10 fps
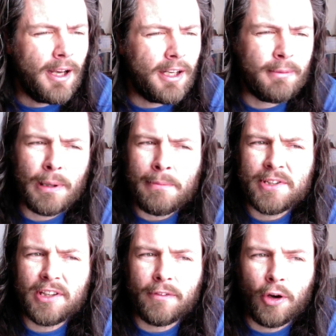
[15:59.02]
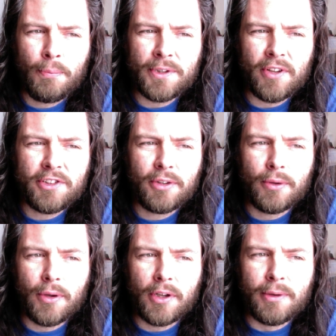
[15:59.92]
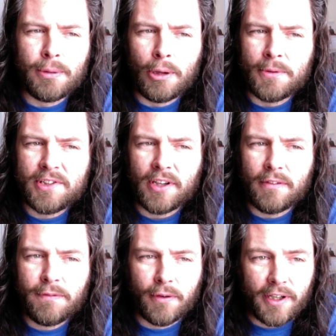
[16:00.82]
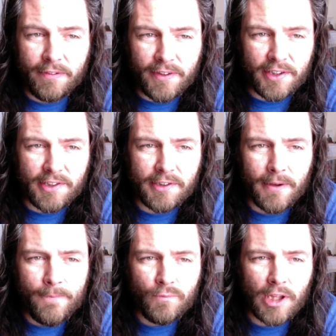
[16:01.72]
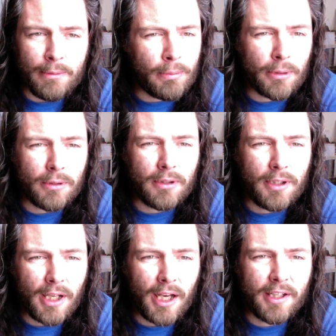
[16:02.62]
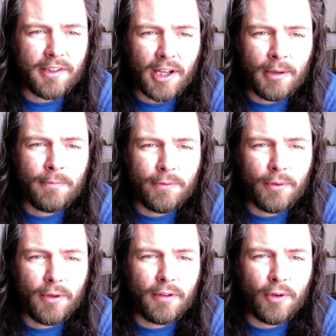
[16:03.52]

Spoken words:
A diplomacy of hope is also a diplomacy of forgiveness, capable, at a time full of